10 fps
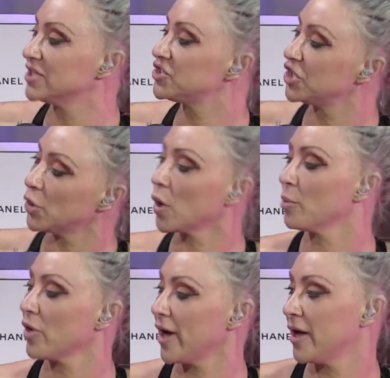to your
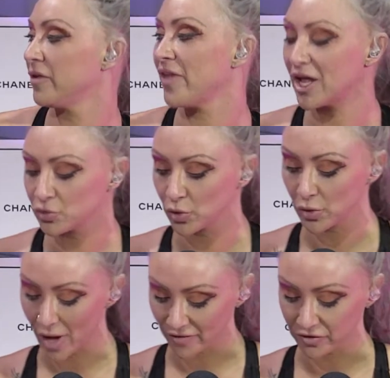brand, that's where you
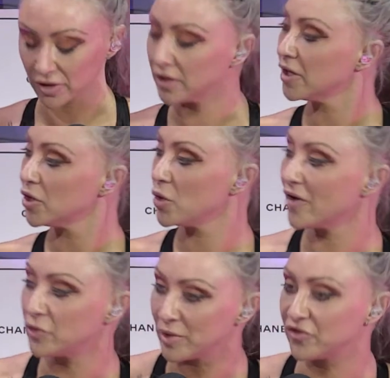have to
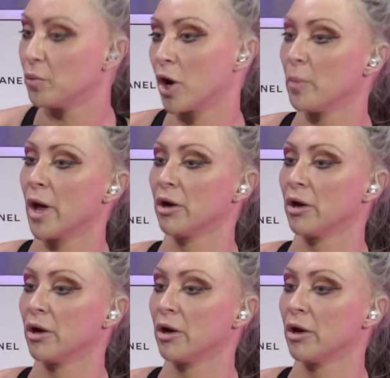be smart about it.